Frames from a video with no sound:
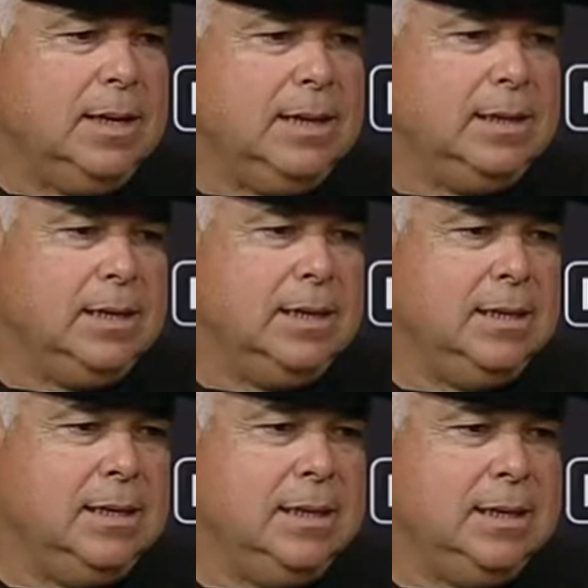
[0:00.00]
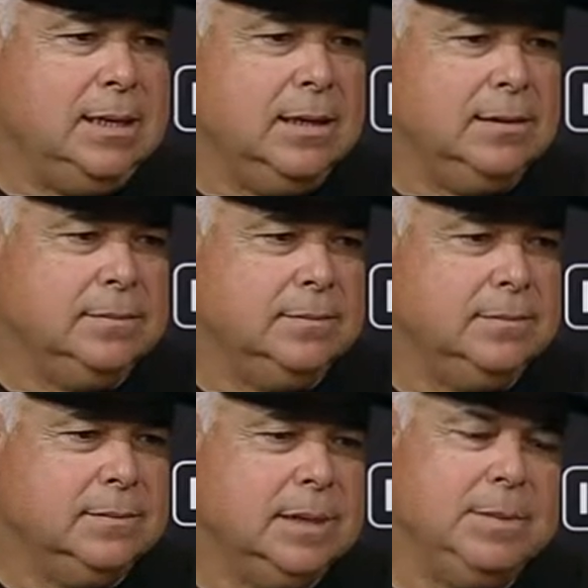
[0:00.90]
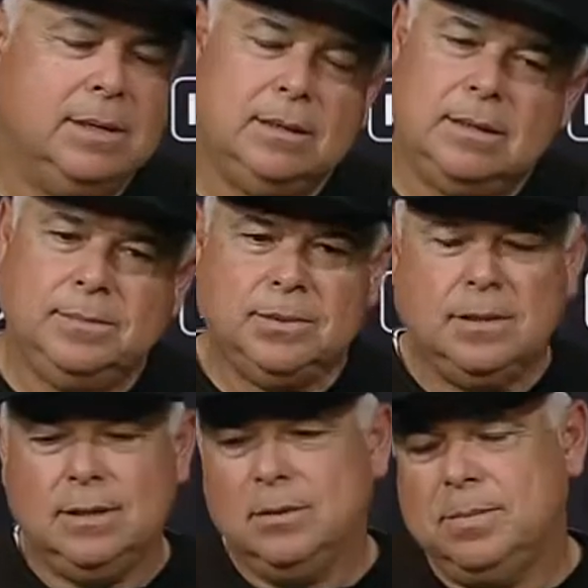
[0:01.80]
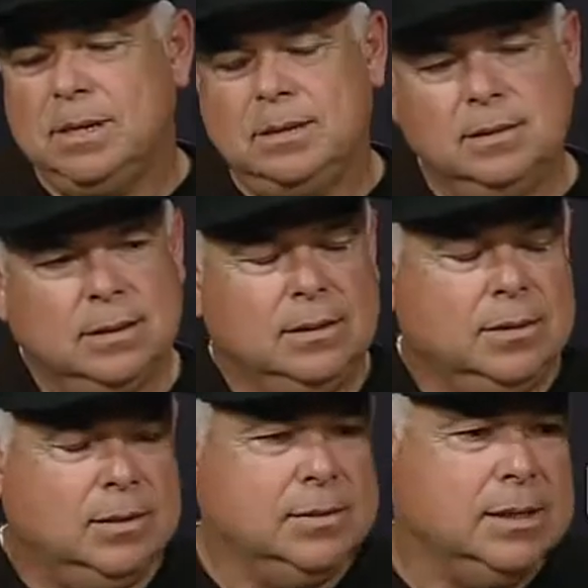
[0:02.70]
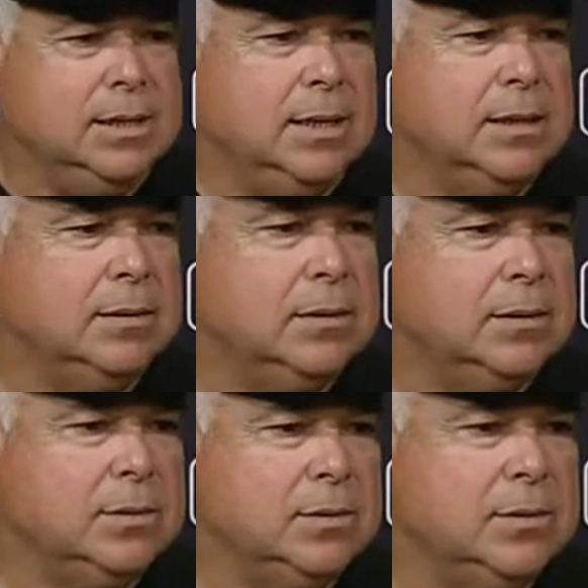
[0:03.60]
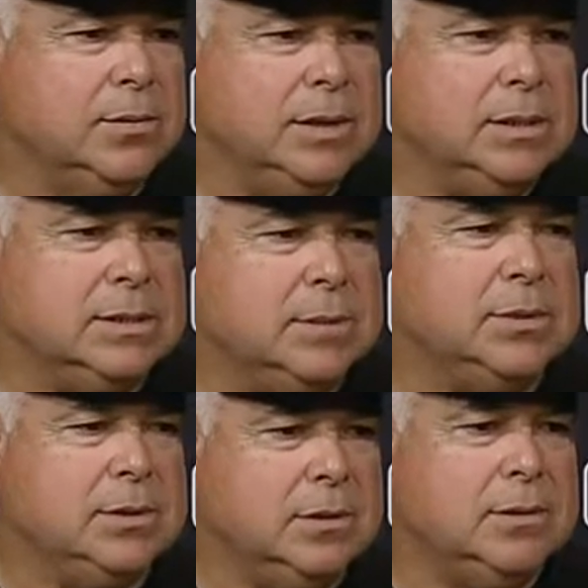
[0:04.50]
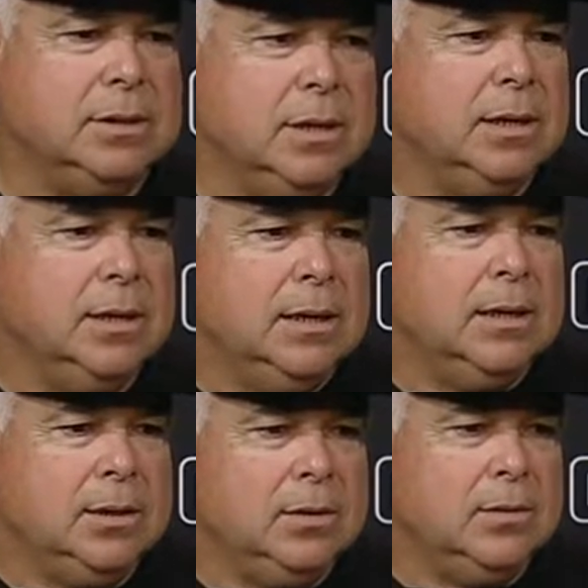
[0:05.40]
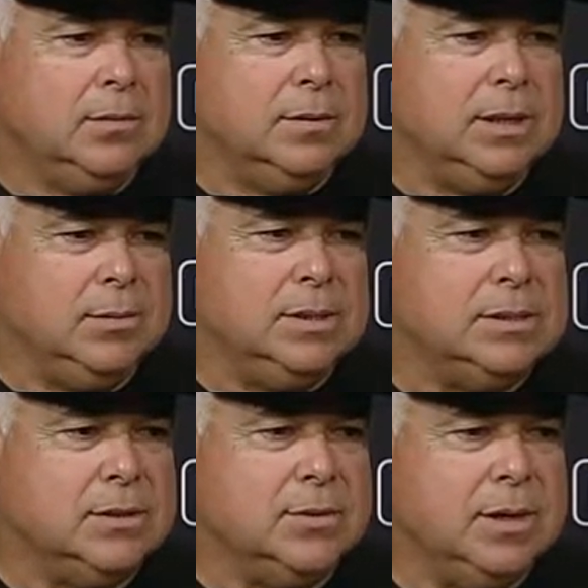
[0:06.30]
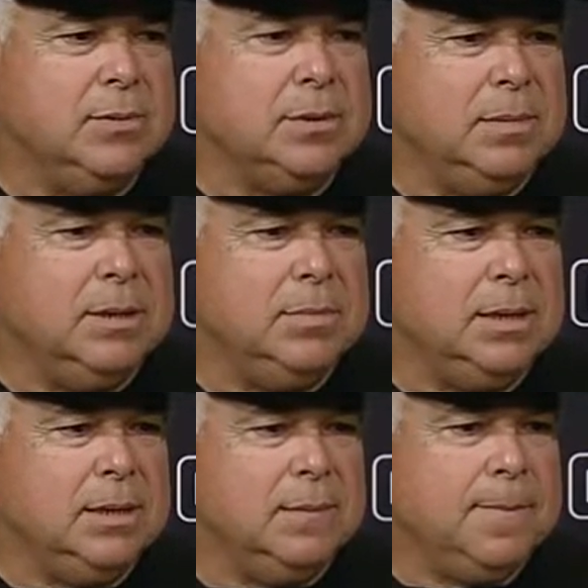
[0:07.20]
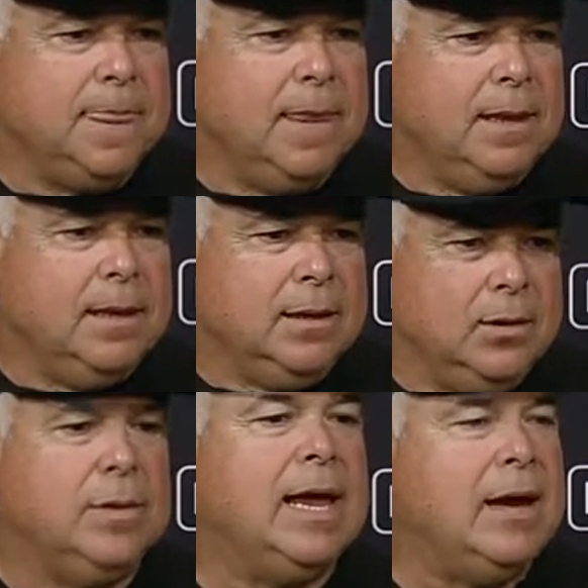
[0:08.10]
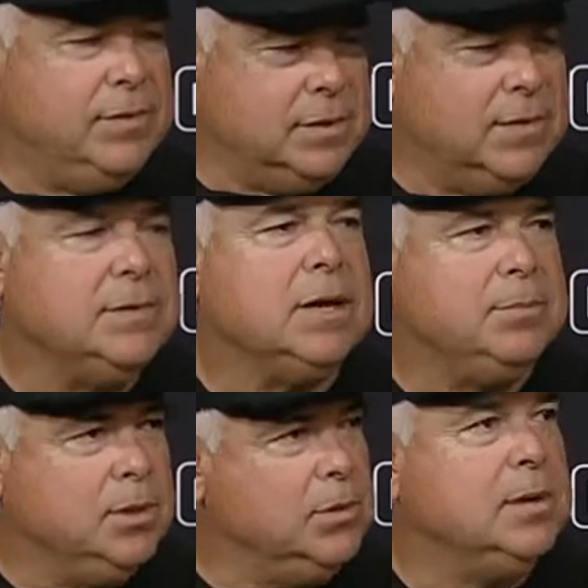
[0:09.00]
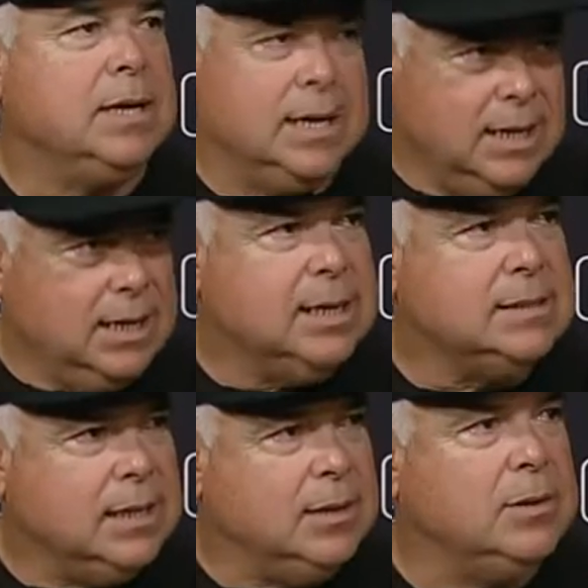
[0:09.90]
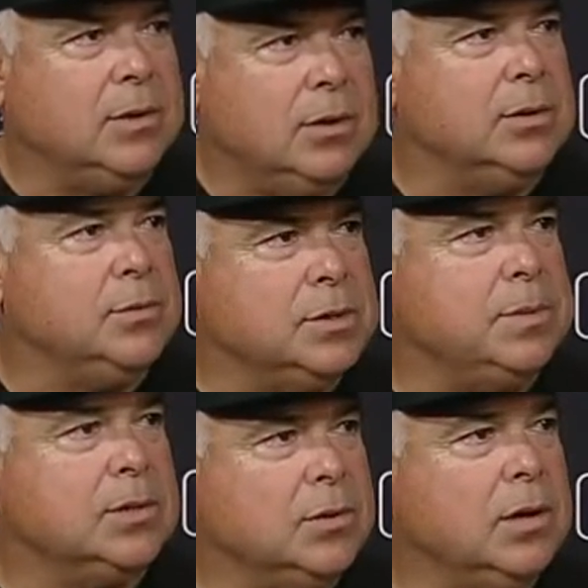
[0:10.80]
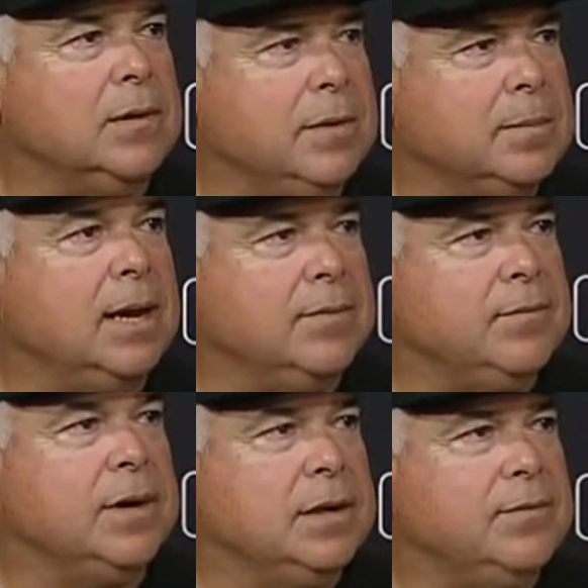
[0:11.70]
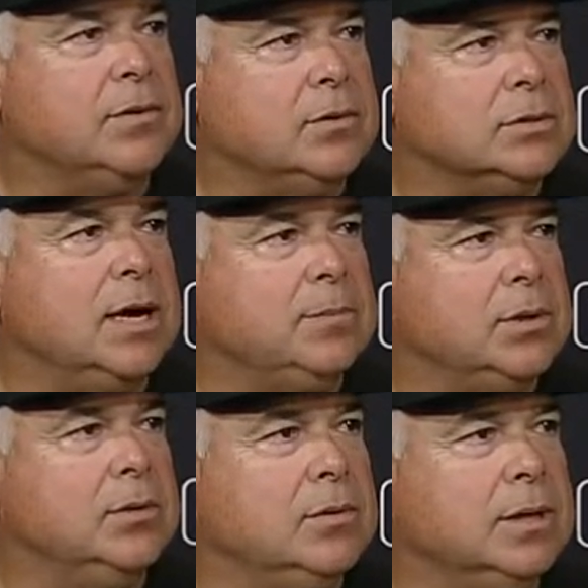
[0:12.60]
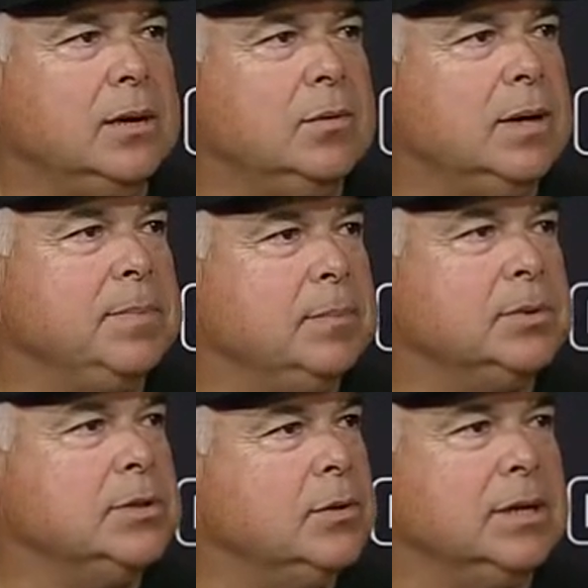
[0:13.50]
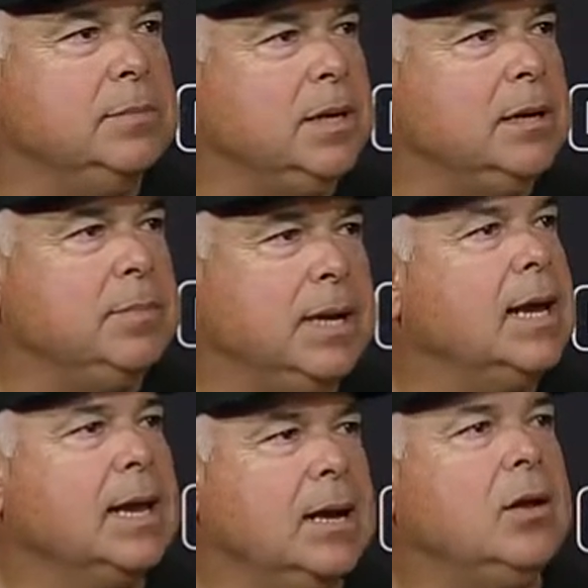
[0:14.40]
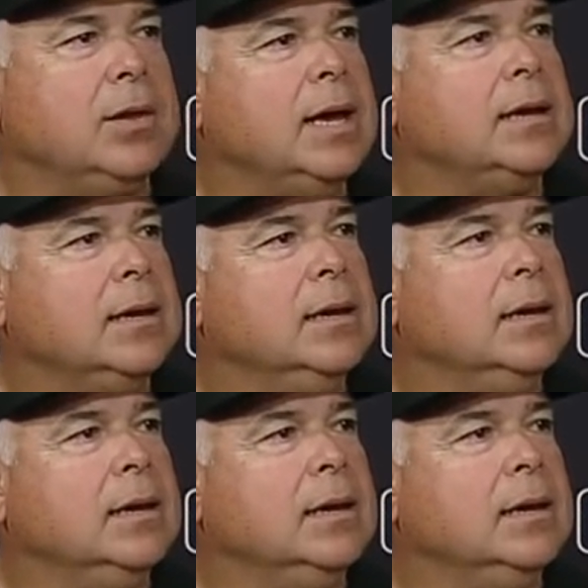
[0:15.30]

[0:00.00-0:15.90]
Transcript: I didn't think he did anything. I mean, I, am sure I'll hear about it. I don't, I don't think he did anything too egregious. I'm sure, you know, he would disagree with me, but you know, they have a tough job to do. Uh, again, I say, with all due respect to all of them, they have a very difficult job to do, and they don't want people showing them up, and I get all that.